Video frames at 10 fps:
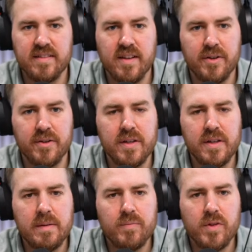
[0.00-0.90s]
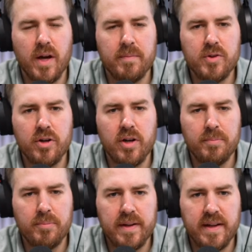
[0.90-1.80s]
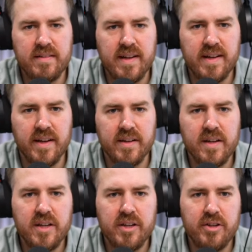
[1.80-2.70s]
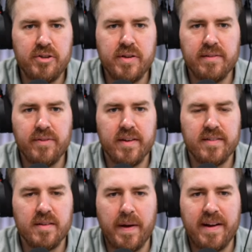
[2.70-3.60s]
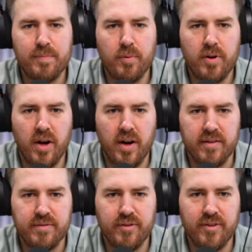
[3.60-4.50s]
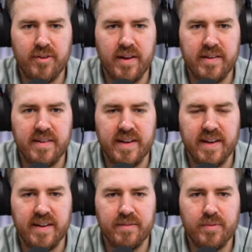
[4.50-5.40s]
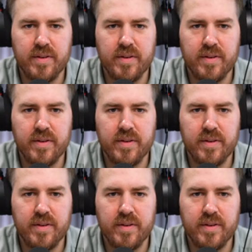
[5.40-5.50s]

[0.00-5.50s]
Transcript: So your company, Adena, can you give us the baseball card for Adena?